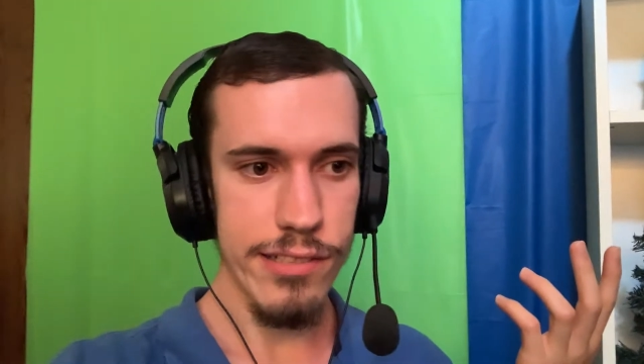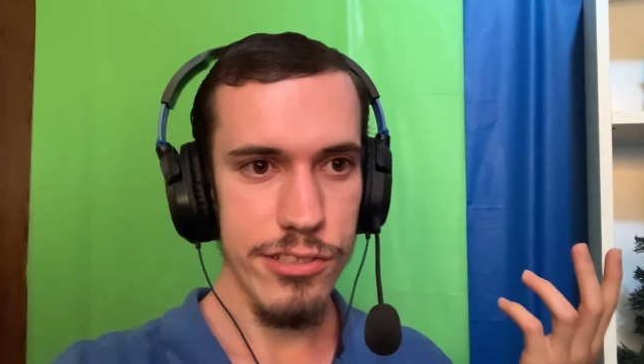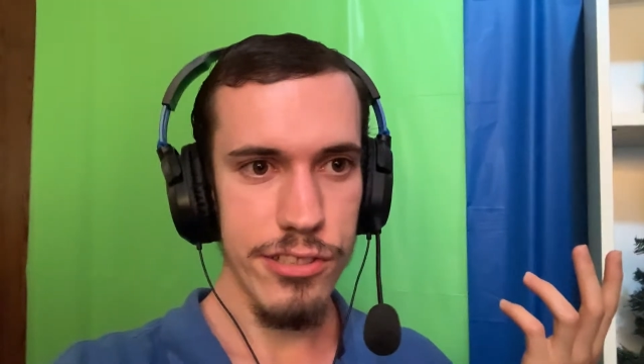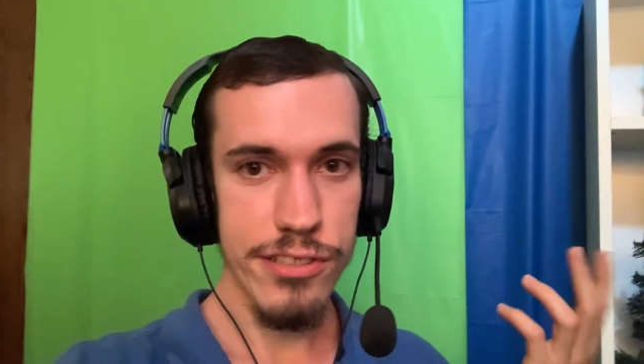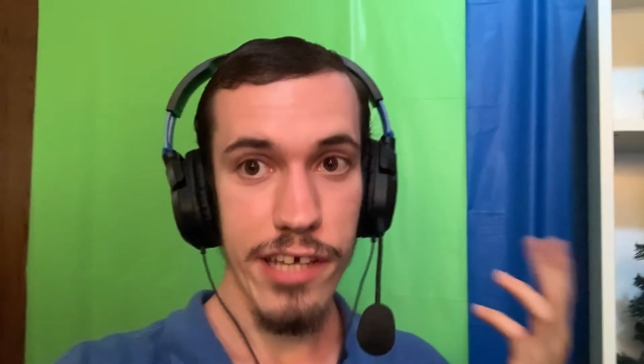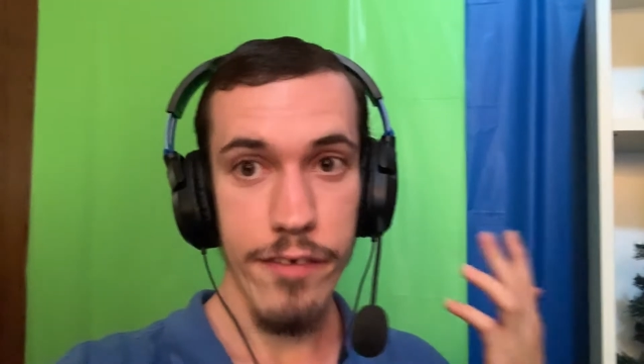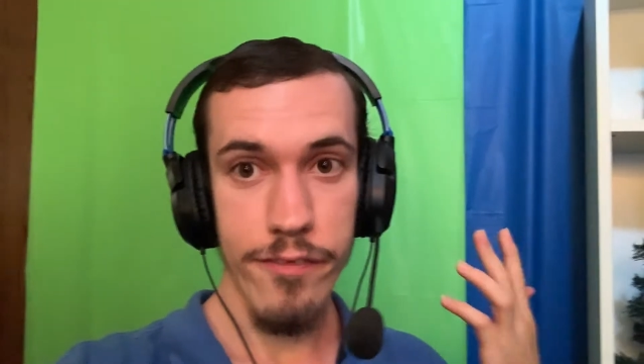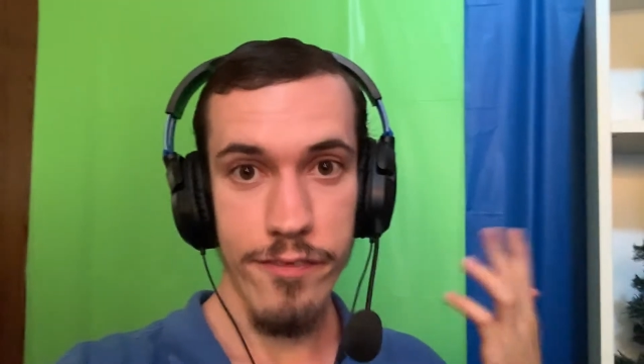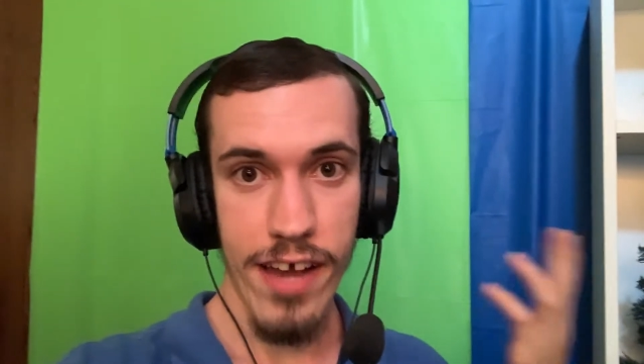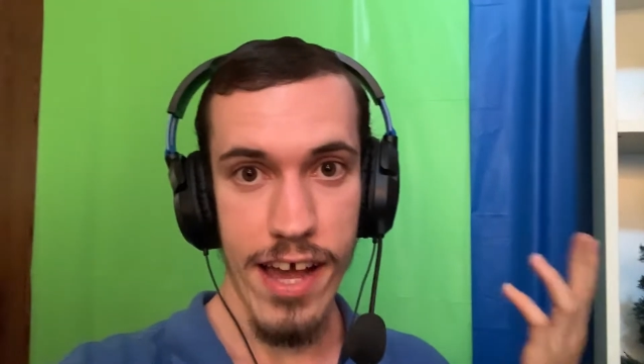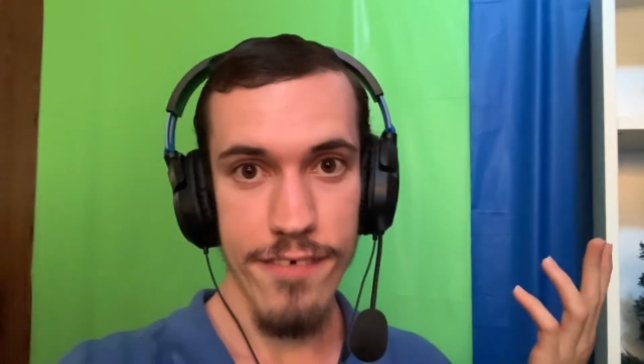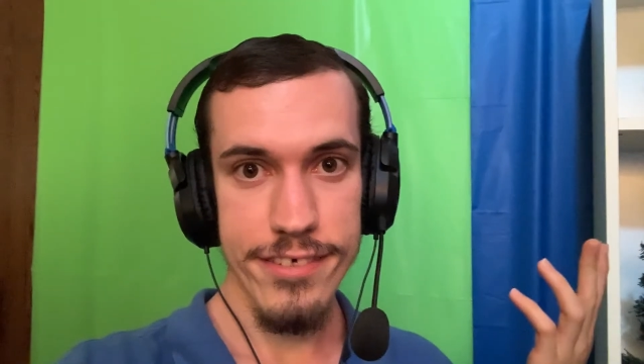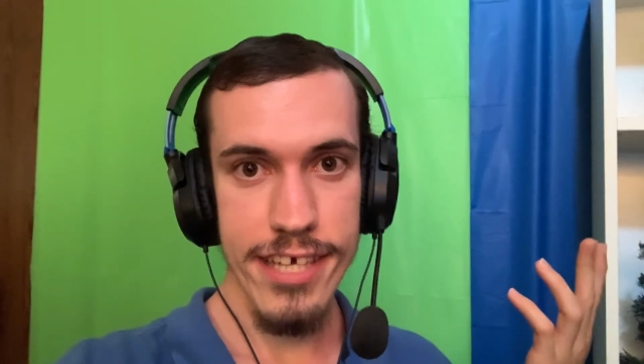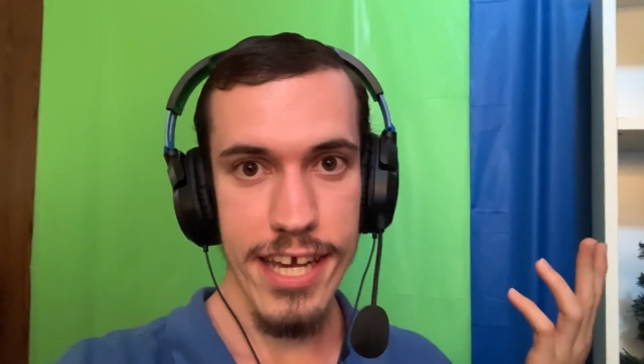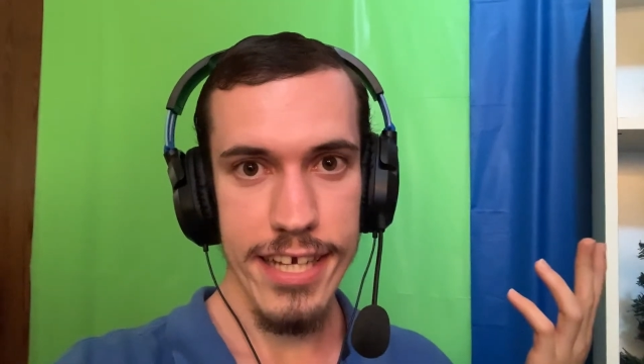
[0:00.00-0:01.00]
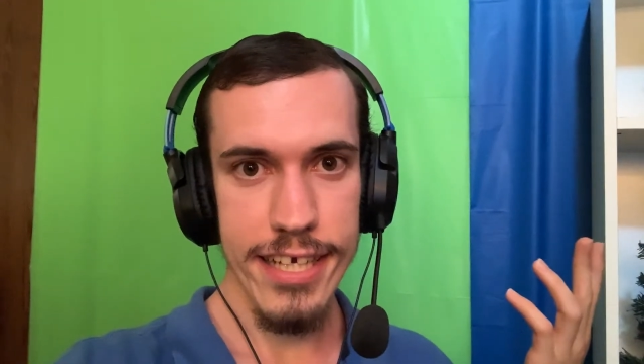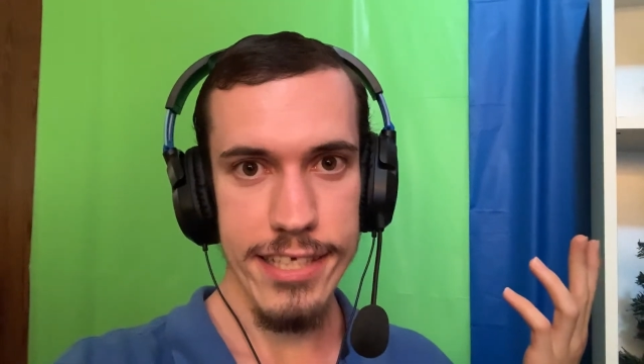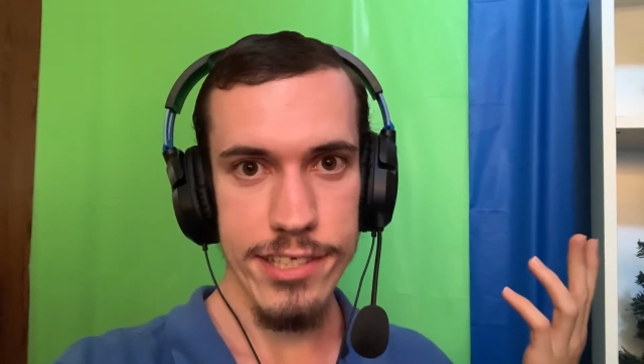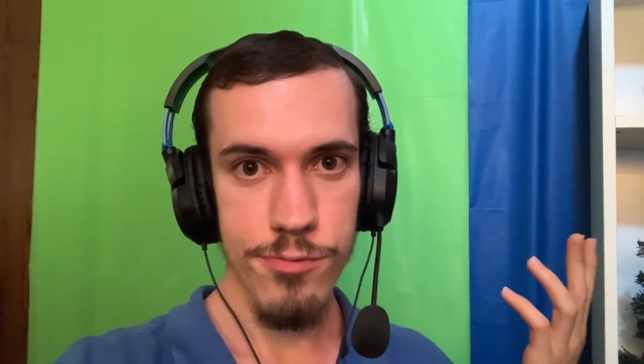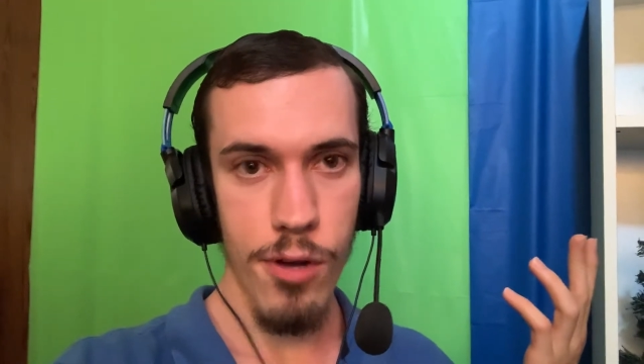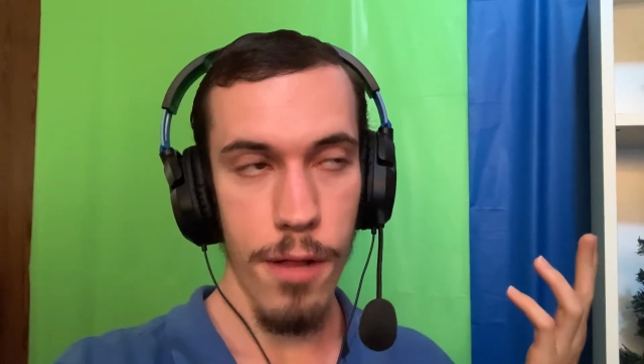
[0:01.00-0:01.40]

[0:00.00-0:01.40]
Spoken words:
It's just like 5 seconds.